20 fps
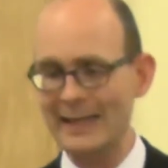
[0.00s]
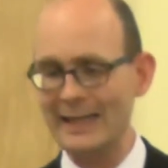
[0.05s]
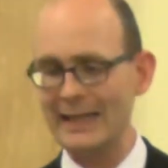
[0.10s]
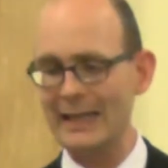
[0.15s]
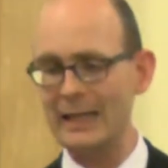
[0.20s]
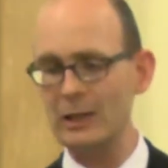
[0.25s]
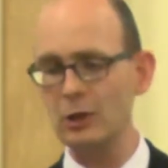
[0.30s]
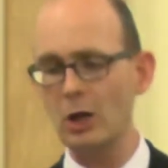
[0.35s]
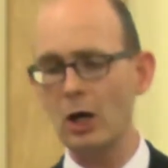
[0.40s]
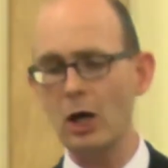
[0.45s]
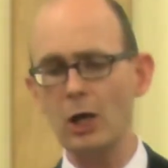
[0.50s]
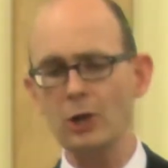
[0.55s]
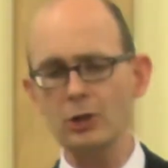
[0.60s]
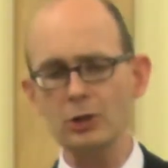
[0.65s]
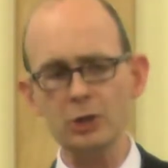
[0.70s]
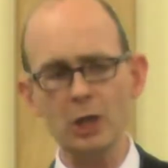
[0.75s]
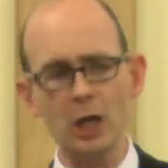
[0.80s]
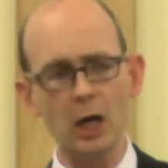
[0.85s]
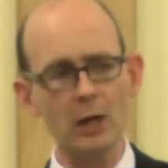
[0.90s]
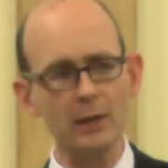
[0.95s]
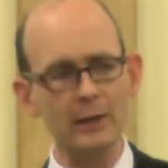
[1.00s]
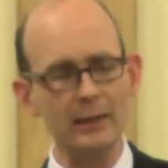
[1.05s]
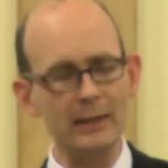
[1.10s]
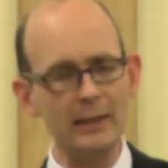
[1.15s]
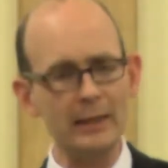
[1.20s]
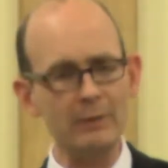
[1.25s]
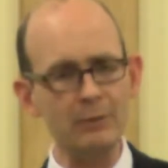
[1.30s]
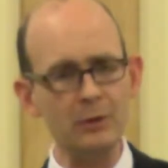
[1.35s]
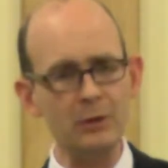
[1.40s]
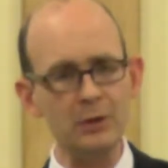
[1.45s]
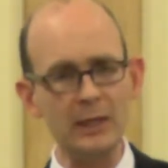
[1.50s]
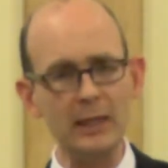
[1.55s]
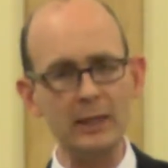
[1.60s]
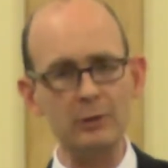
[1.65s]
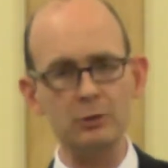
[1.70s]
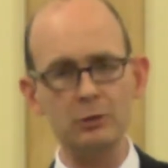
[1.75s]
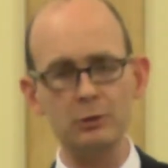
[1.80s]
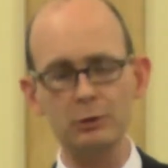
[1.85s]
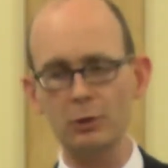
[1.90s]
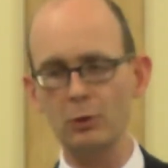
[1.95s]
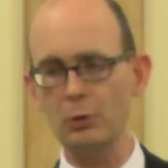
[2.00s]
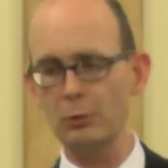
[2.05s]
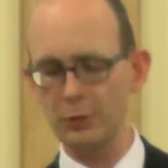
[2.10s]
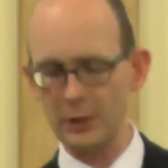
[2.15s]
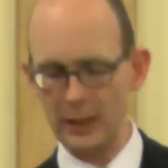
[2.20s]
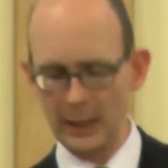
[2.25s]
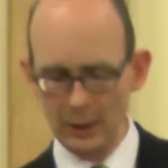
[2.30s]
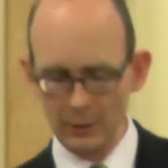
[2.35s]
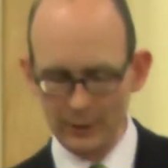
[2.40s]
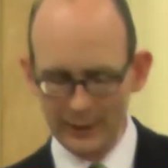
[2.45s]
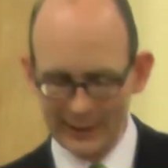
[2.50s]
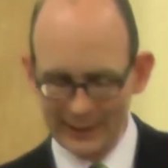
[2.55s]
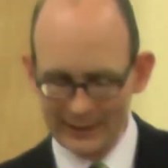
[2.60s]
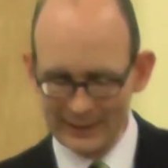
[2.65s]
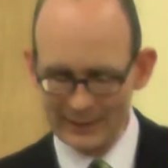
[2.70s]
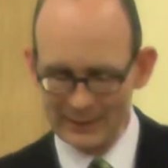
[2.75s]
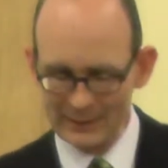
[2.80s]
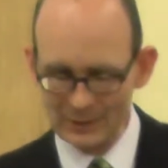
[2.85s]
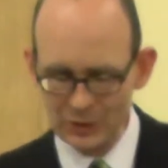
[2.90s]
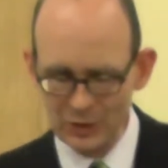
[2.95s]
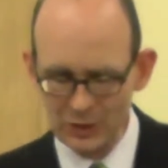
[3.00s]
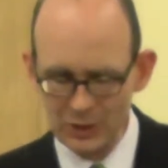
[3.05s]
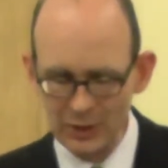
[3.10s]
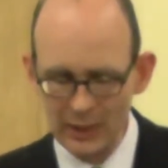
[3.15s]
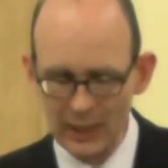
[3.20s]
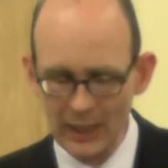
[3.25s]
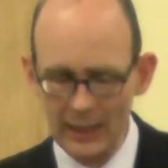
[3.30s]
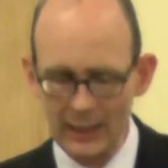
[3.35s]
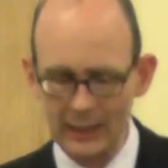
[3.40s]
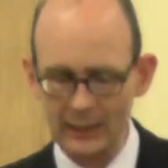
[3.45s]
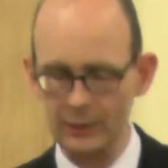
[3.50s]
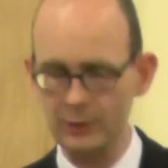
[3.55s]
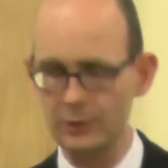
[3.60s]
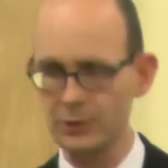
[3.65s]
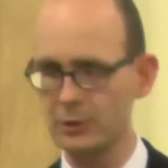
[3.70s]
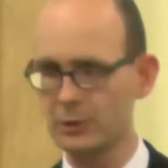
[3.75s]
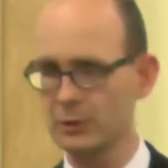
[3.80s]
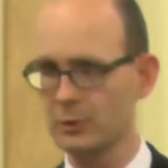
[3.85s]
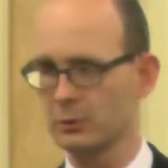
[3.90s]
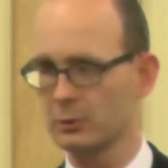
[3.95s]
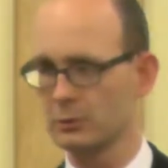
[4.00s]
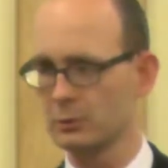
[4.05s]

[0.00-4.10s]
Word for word: He does not even need to go there in disguise.